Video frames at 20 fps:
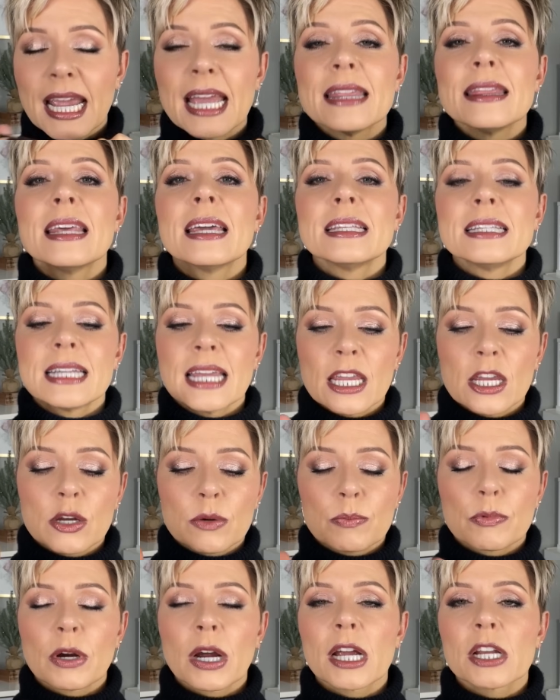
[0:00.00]
then take your
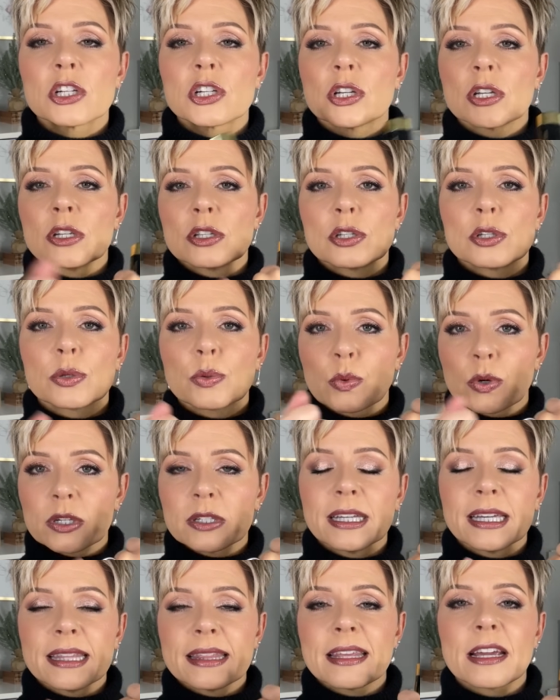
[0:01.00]
brush, swirl
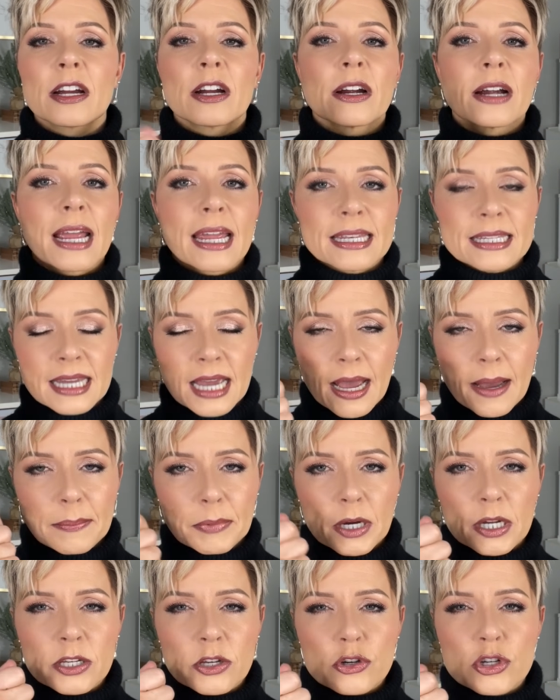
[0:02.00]
it there and tap
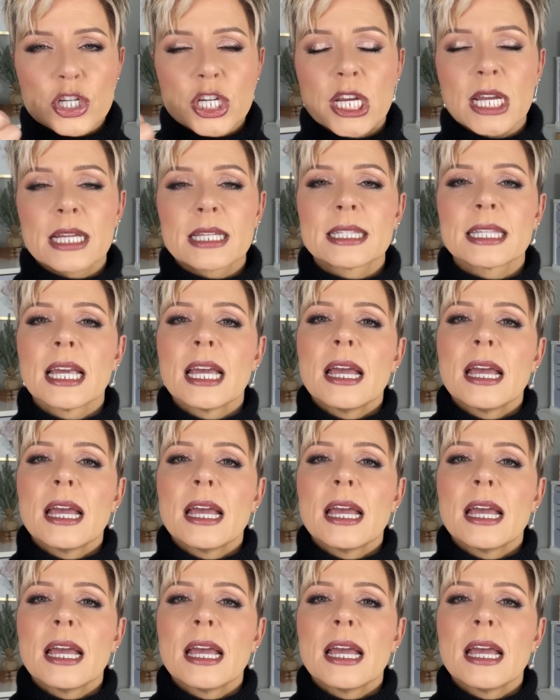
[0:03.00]
on your cheeks.